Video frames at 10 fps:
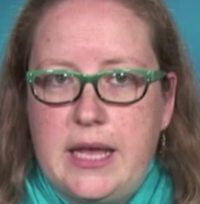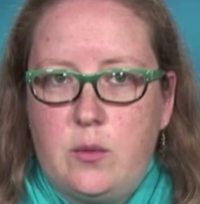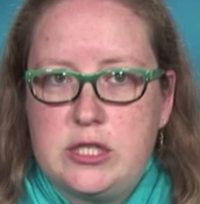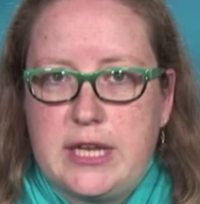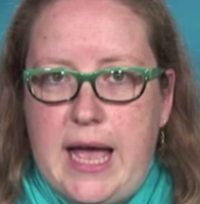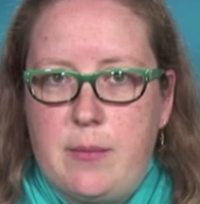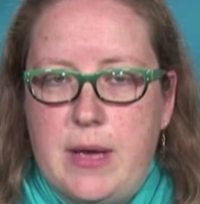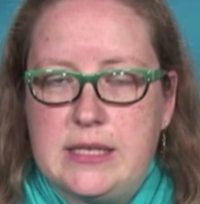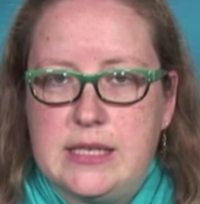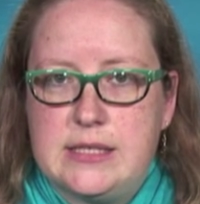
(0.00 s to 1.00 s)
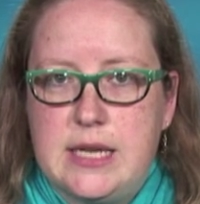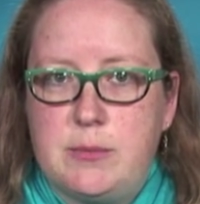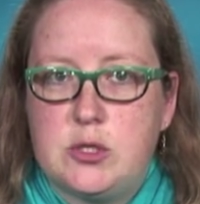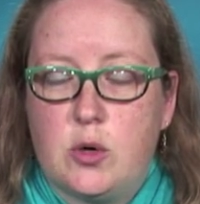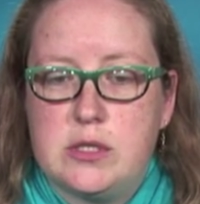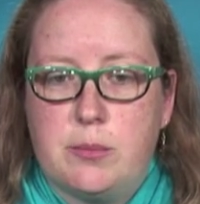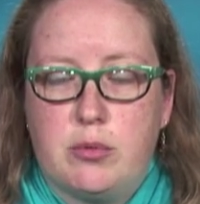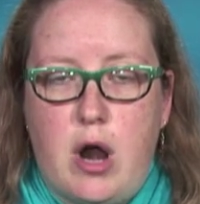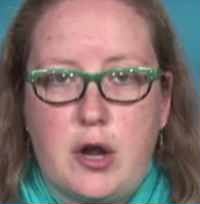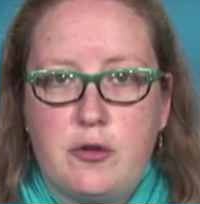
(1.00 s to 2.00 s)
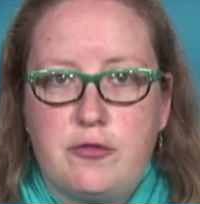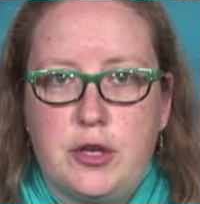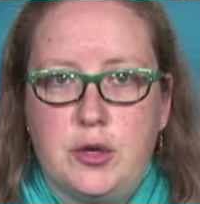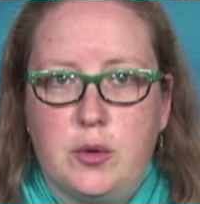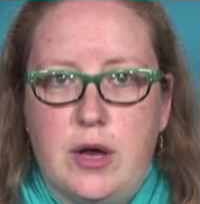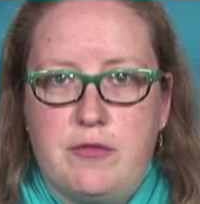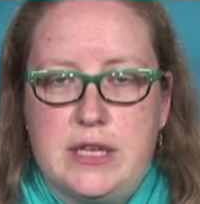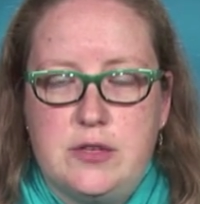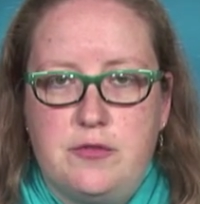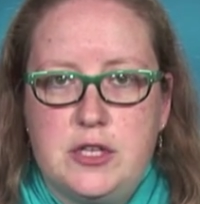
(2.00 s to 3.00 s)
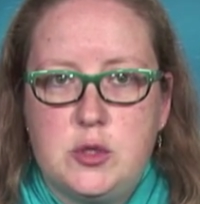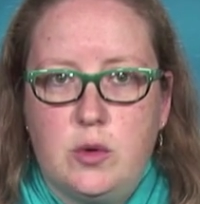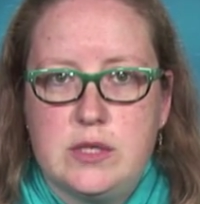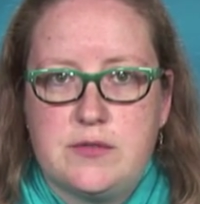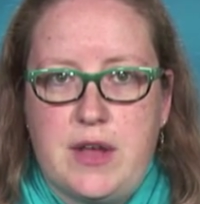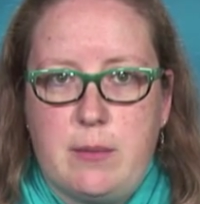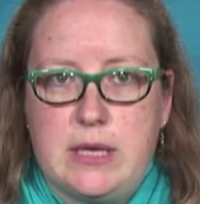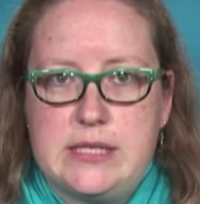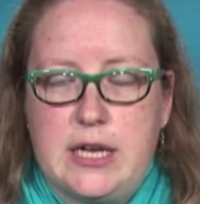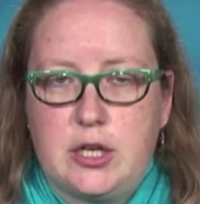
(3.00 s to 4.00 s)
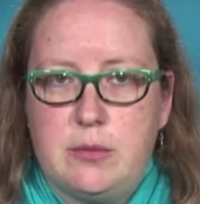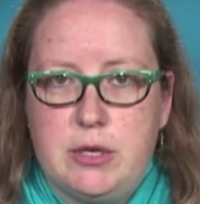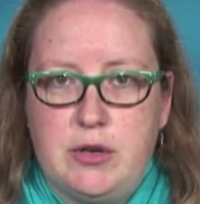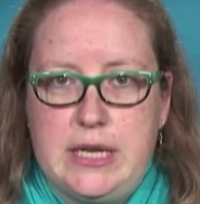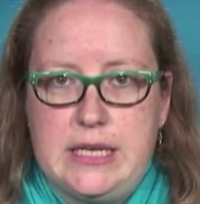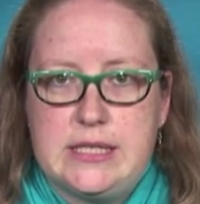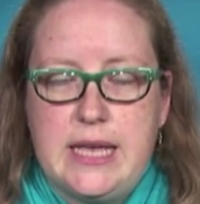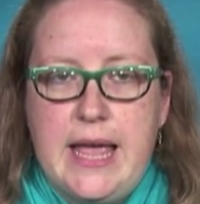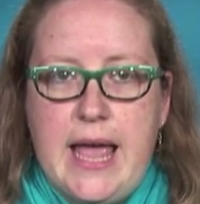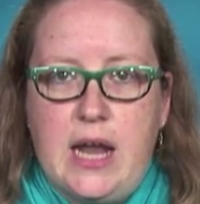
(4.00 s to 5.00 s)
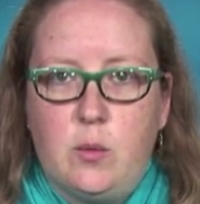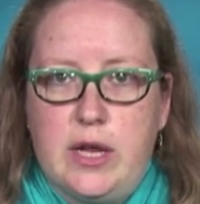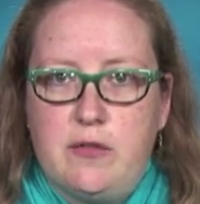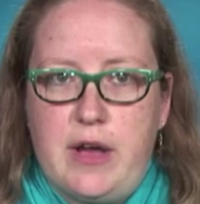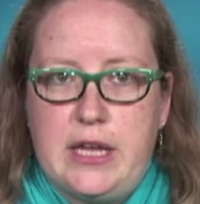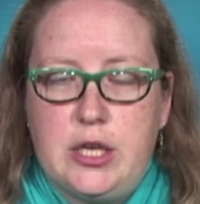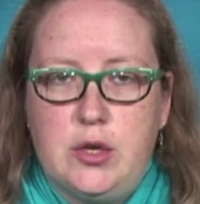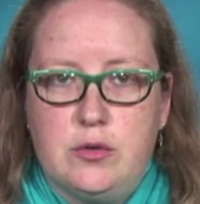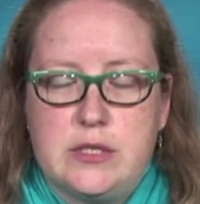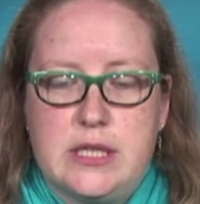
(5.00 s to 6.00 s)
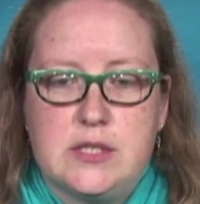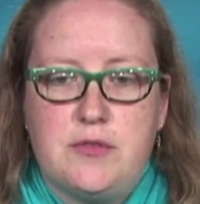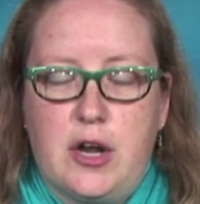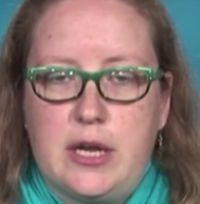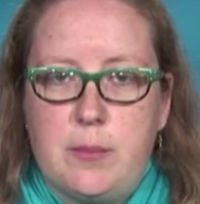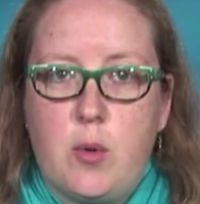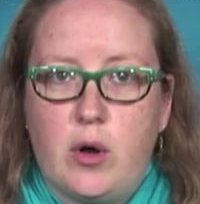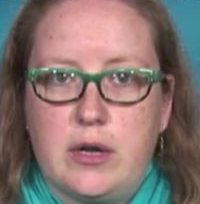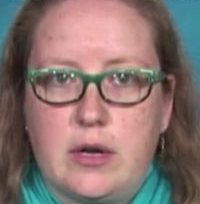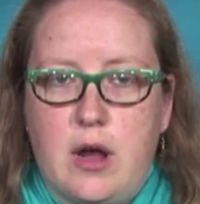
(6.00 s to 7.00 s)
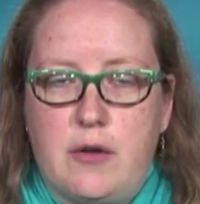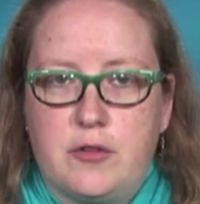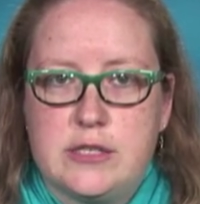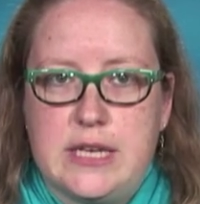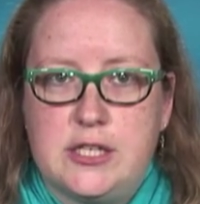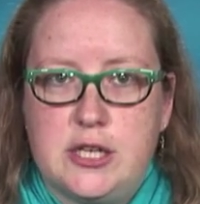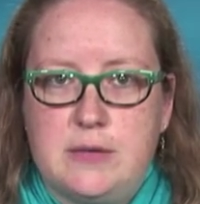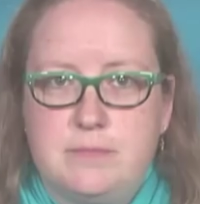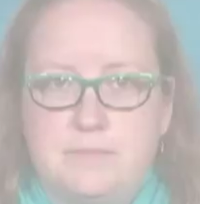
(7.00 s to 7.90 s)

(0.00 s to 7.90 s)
language gap as a step towards a broader view of individuals, families, and communities, and we invite you to this very important conversation.